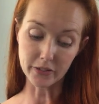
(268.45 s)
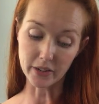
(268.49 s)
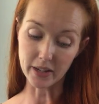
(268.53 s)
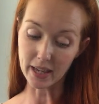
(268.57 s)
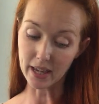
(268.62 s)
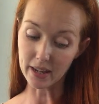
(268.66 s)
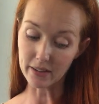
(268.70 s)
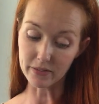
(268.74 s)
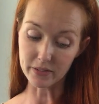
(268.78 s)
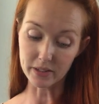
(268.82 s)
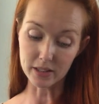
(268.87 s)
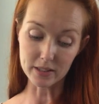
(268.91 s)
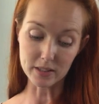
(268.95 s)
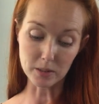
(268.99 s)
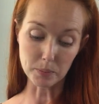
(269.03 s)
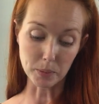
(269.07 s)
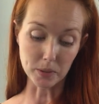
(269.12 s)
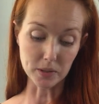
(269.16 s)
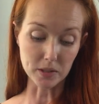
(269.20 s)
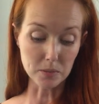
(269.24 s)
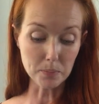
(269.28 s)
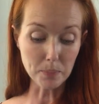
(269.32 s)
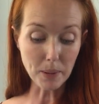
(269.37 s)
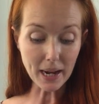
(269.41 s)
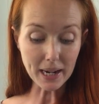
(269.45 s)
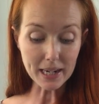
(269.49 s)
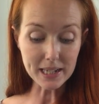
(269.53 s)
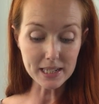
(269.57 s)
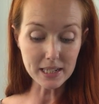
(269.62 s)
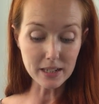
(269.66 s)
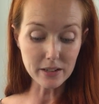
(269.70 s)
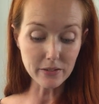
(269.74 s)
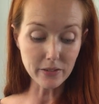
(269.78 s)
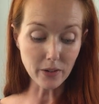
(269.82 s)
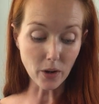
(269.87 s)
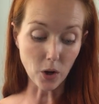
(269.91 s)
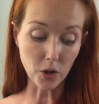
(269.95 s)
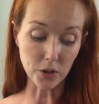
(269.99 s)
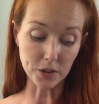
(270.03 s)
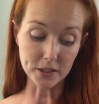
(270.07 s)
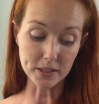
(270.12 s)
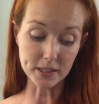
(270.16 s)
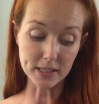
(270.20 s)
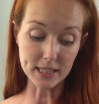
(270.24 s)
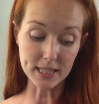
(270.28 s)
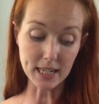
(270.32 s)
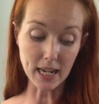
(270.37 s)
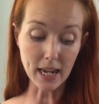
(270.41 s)
forgiveness, perspective,
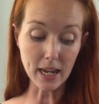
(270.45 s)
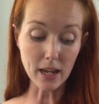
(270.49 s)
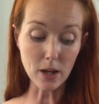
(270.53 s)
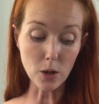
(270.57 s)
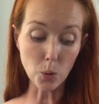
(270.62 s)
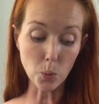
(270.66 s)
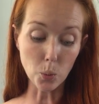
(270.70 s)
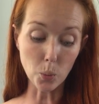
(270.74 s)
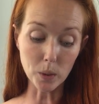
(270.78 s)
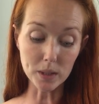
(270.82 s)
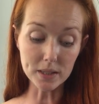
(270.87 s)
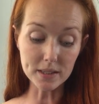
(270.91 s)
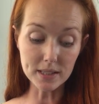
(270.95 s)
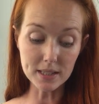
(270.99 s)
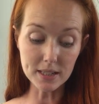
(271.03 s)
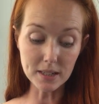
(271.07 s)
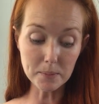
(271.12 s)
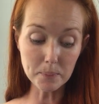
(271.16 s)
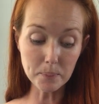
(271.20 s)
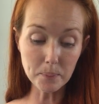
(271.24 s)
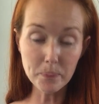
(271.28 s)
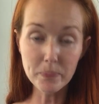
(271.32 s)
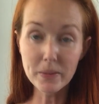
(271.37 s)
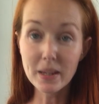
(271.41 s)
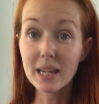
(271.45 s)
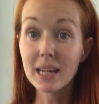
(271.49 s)
honesty, wisdom,